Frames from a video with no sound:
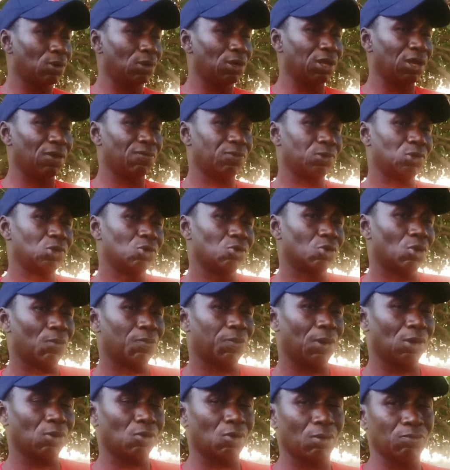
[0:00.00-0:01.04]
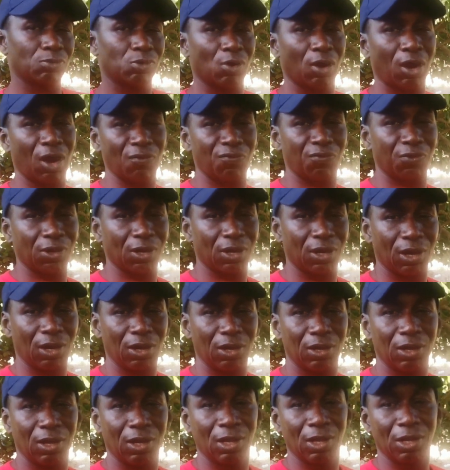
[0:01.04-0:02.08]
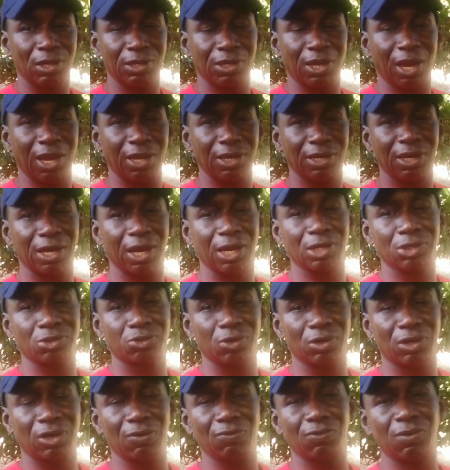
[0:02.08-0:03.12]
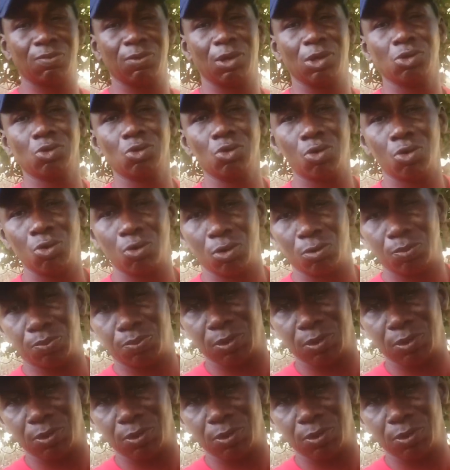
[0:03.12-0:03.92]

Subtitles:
leave Europe and come to Africa, the idea is to give them a new hope,